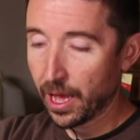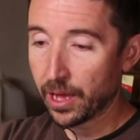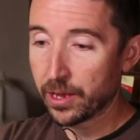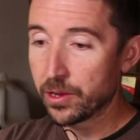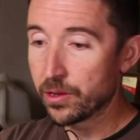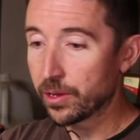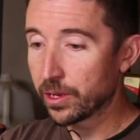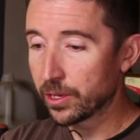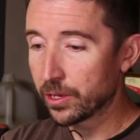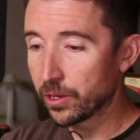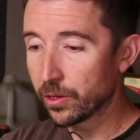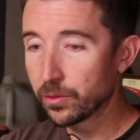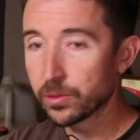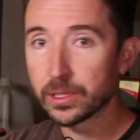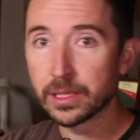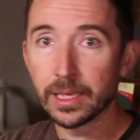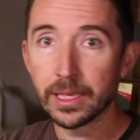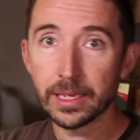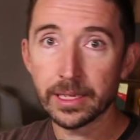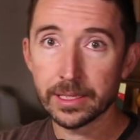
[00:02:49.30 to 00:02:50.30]
And you can
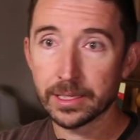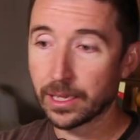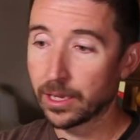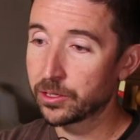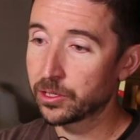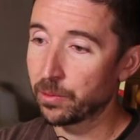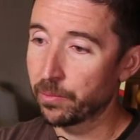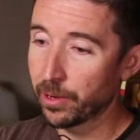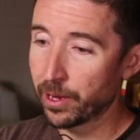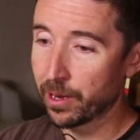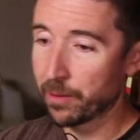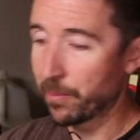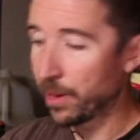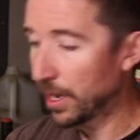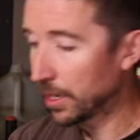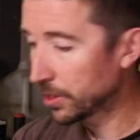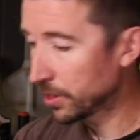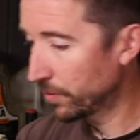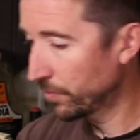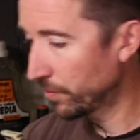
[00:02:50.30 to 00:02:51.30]
use this, as you might
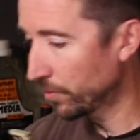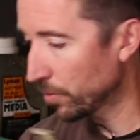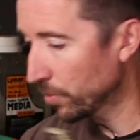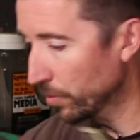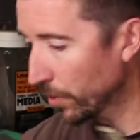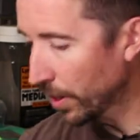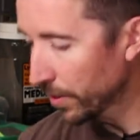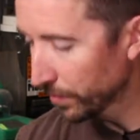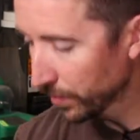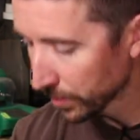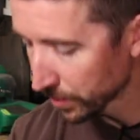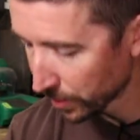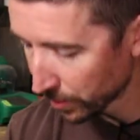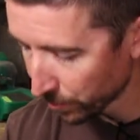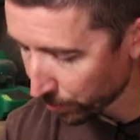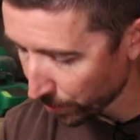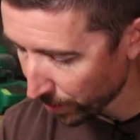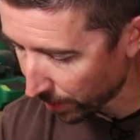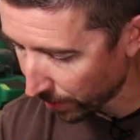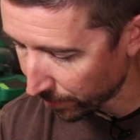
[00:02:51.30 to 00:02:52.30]
imagine, for rifles
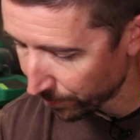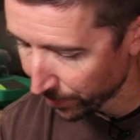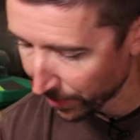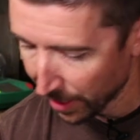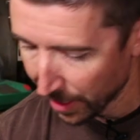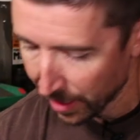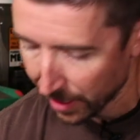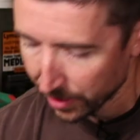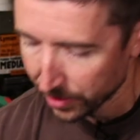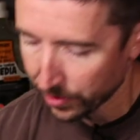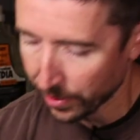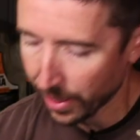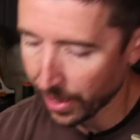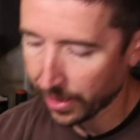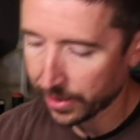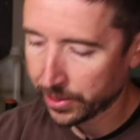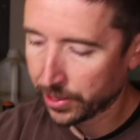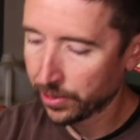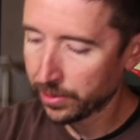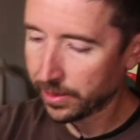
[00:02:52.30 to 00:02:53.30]
as well. So yeah,
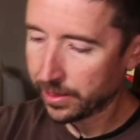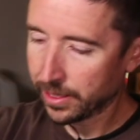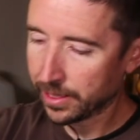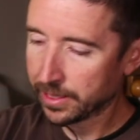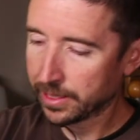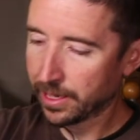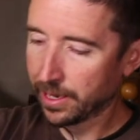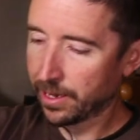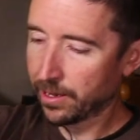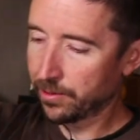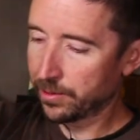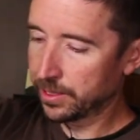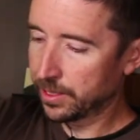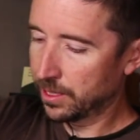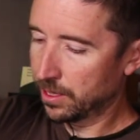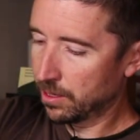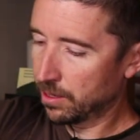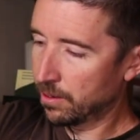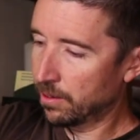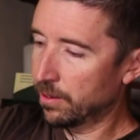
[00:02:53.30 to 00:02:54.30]
I took this
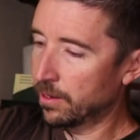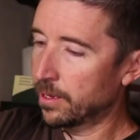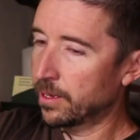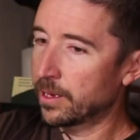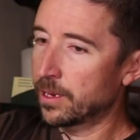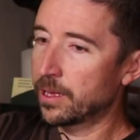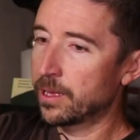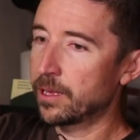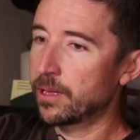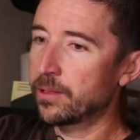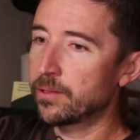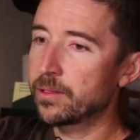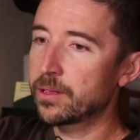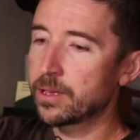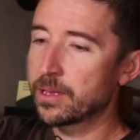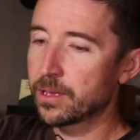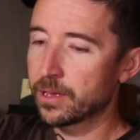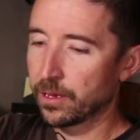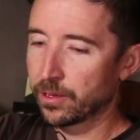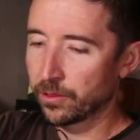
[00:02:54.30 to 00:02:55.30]
out on
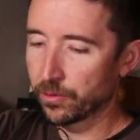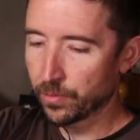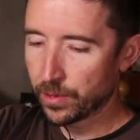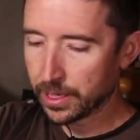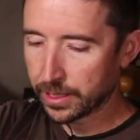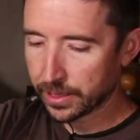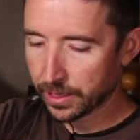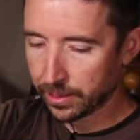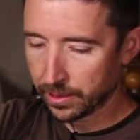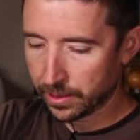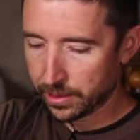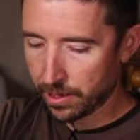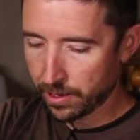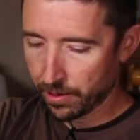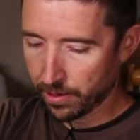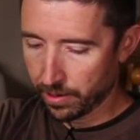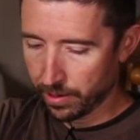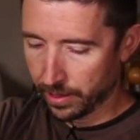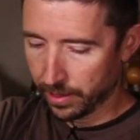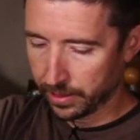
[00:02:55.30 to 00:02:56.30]
the recent
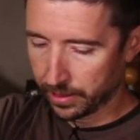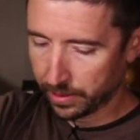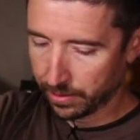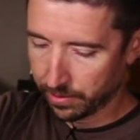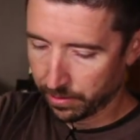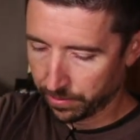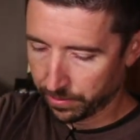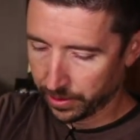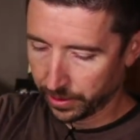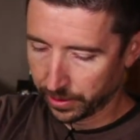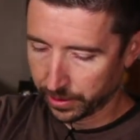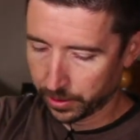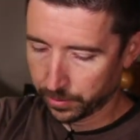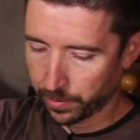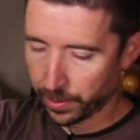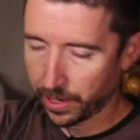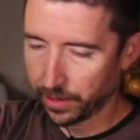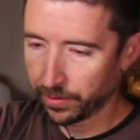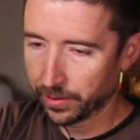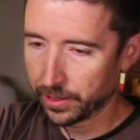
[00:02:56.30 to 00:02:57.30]
deer hunt. Here, I'm going to
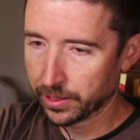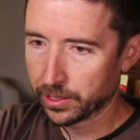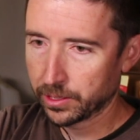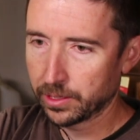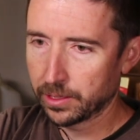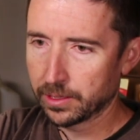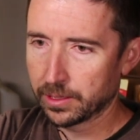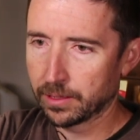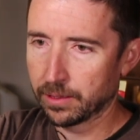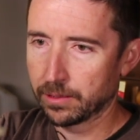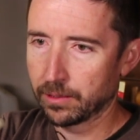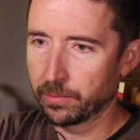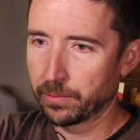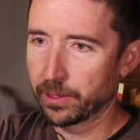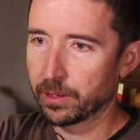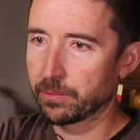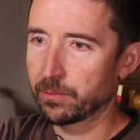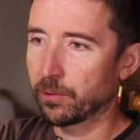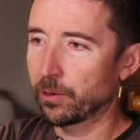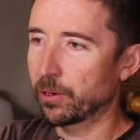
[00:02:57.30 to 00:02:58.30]
expand this just a little
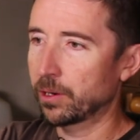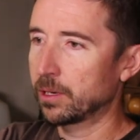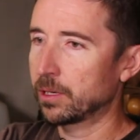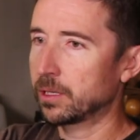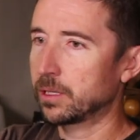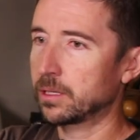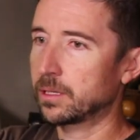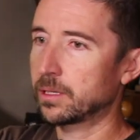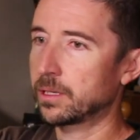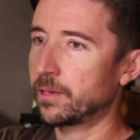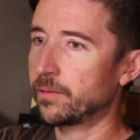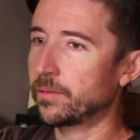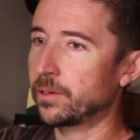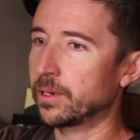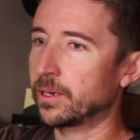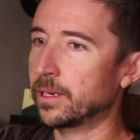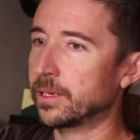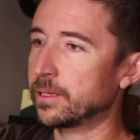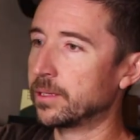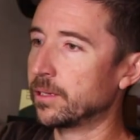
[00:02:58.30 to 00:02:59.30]
bit more to give you
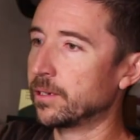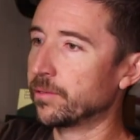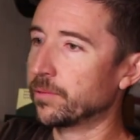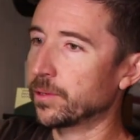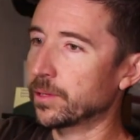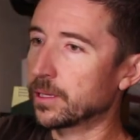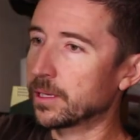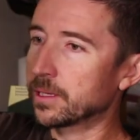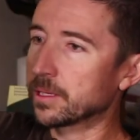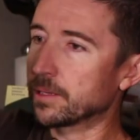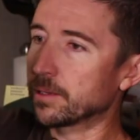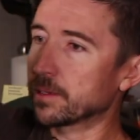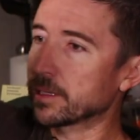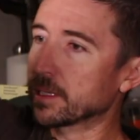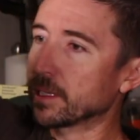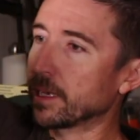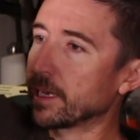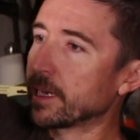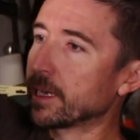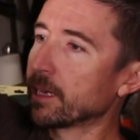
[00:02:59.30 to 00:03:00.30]
an idea of what this
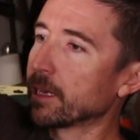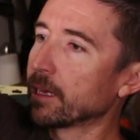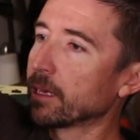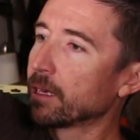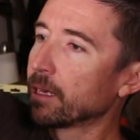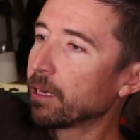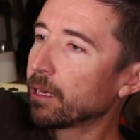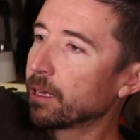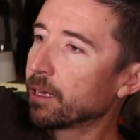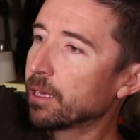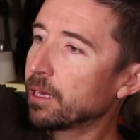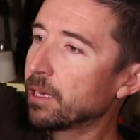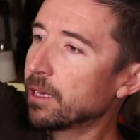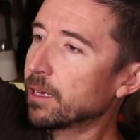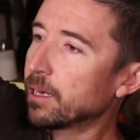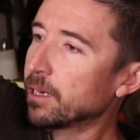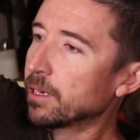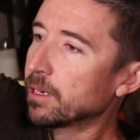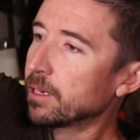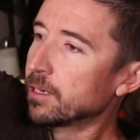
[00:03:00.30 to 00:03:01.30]
looks like.
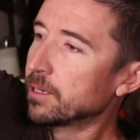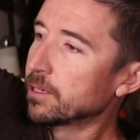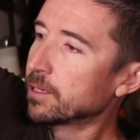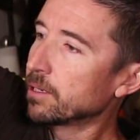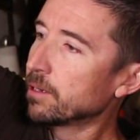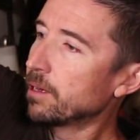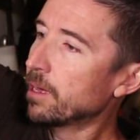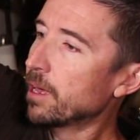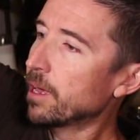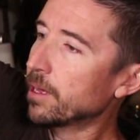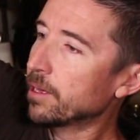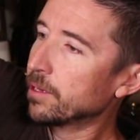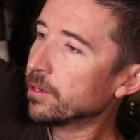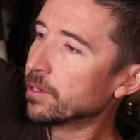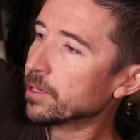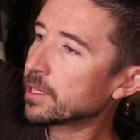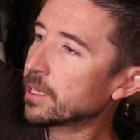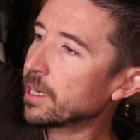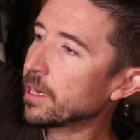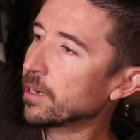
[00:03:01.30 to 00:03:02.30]
So yeah, you
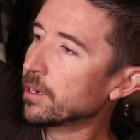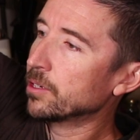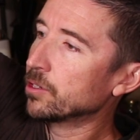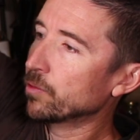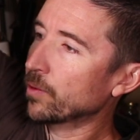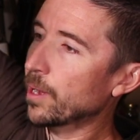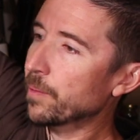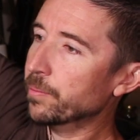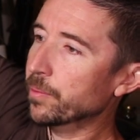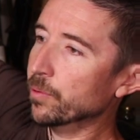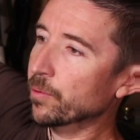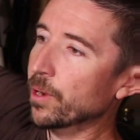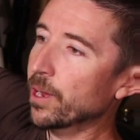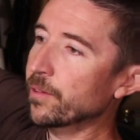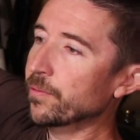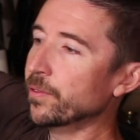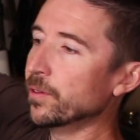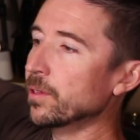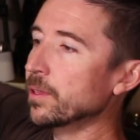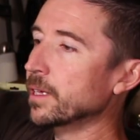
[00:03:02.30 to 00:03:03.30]
just of drop the
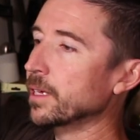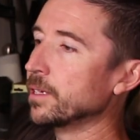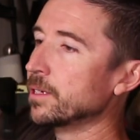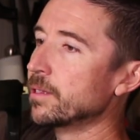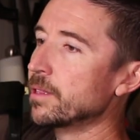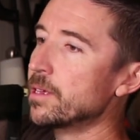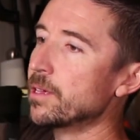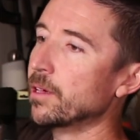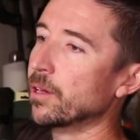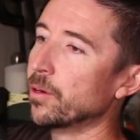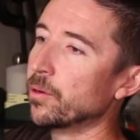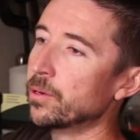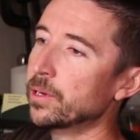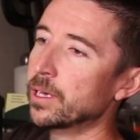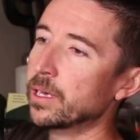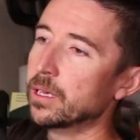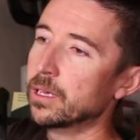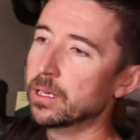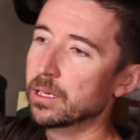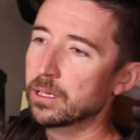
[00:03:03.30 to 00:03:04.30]
rifle into the yoke.
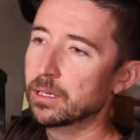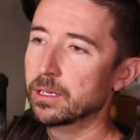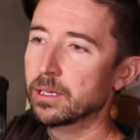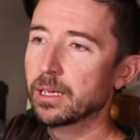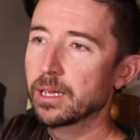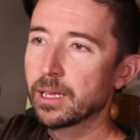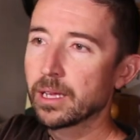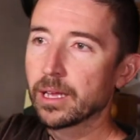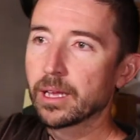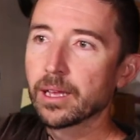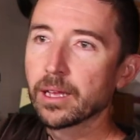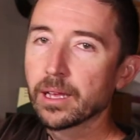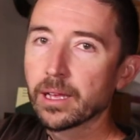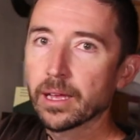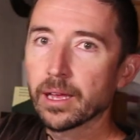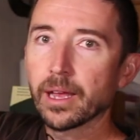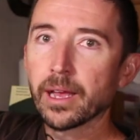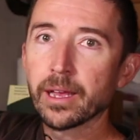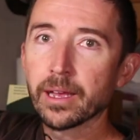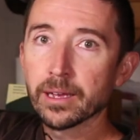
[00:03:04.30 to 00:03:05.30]

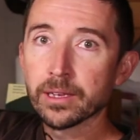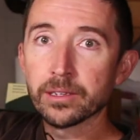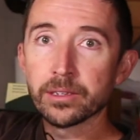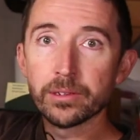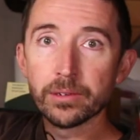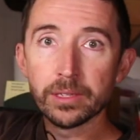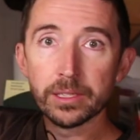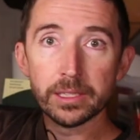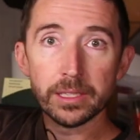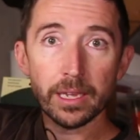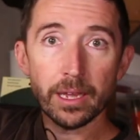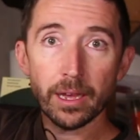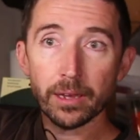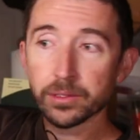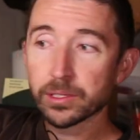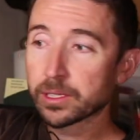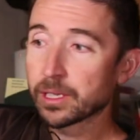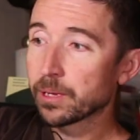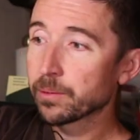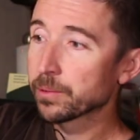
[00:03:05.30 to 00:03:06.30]
And you can see how
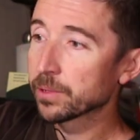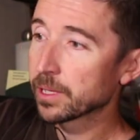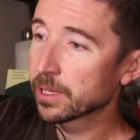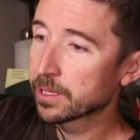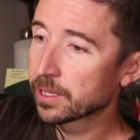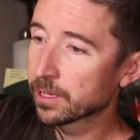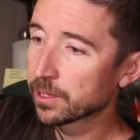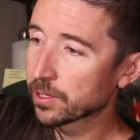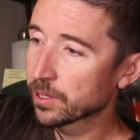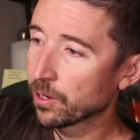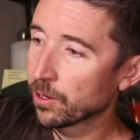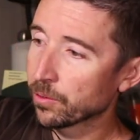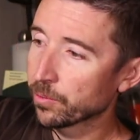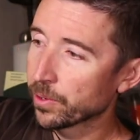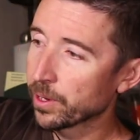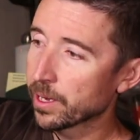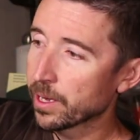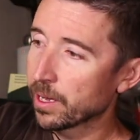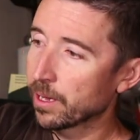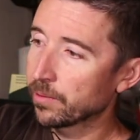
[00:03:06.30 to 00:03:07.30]
stable this is
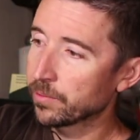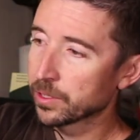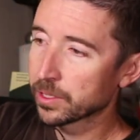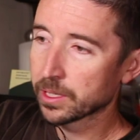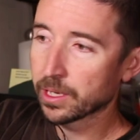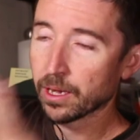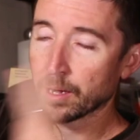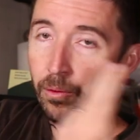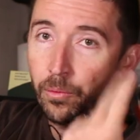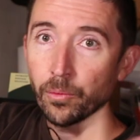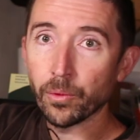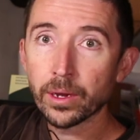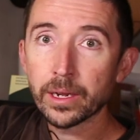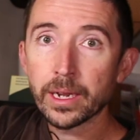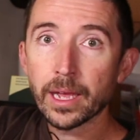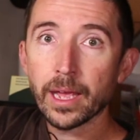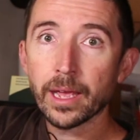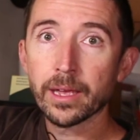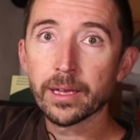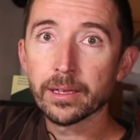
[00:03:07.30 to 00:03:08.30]
already. I've just got
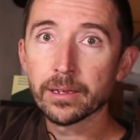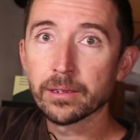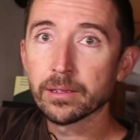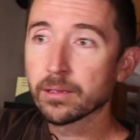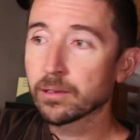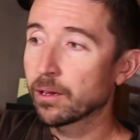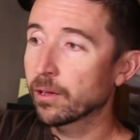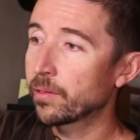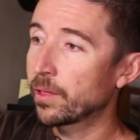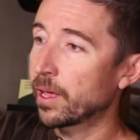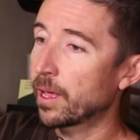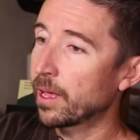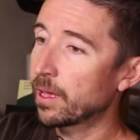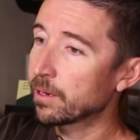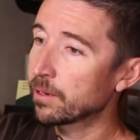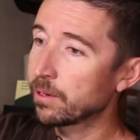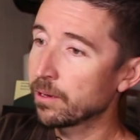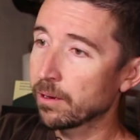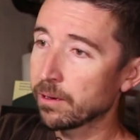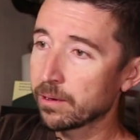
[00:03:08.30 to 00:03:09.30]
one hand on the
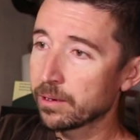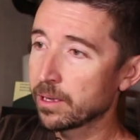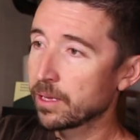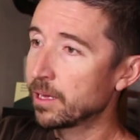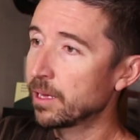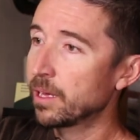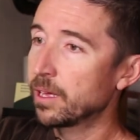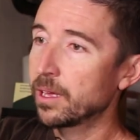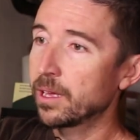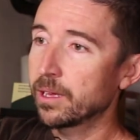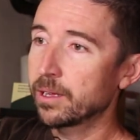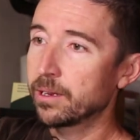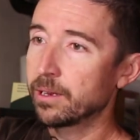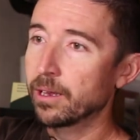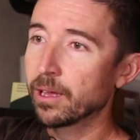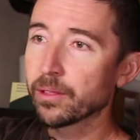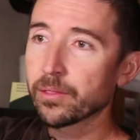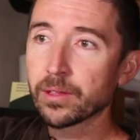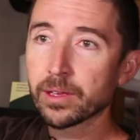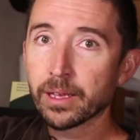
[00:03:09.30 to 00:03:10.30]
handguard.
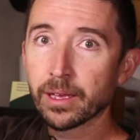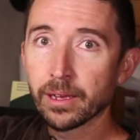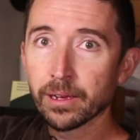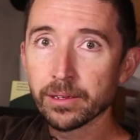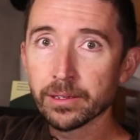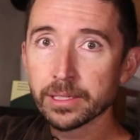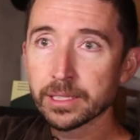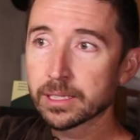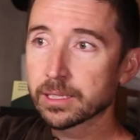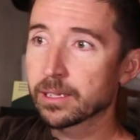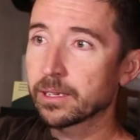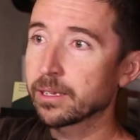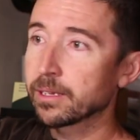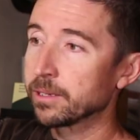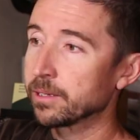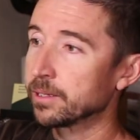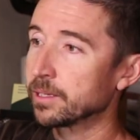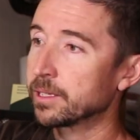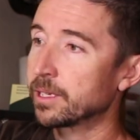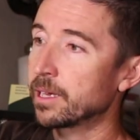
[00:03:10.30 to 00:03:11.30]
Nothing else
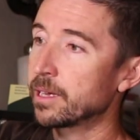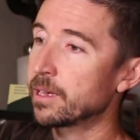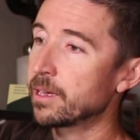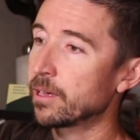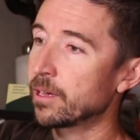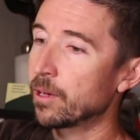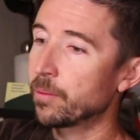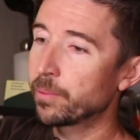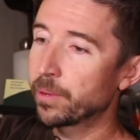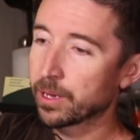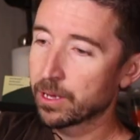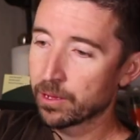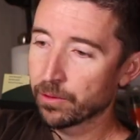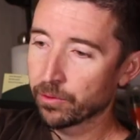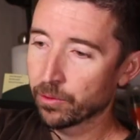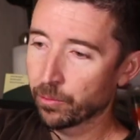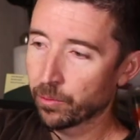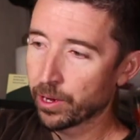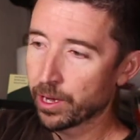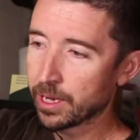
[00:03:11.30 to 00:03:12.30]
is taking up any
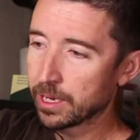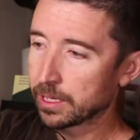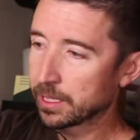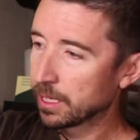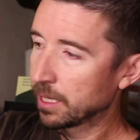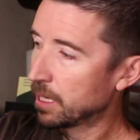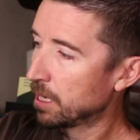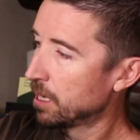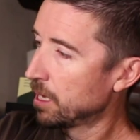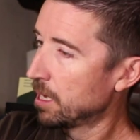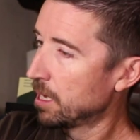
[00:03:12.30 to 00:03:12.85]
of the weight.